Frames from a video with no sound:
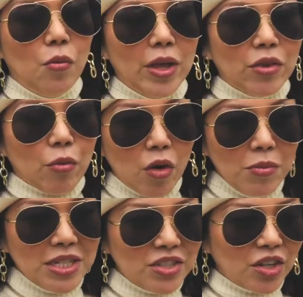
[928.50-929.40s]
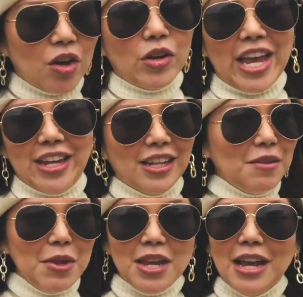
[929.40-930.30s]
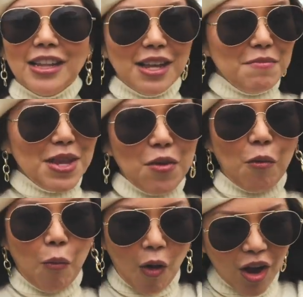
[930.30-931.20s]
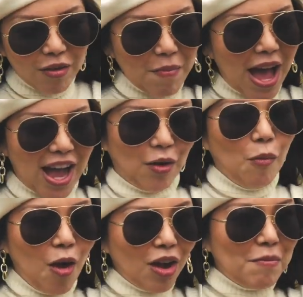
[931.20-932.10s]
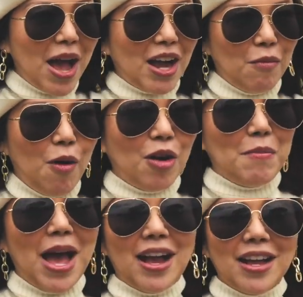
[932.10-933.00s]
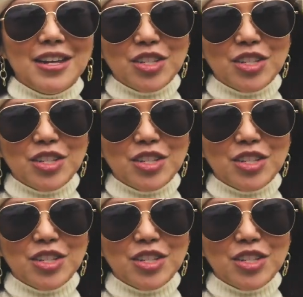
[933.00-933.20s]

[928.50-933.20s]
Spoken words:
When the Romans took, let me walk back.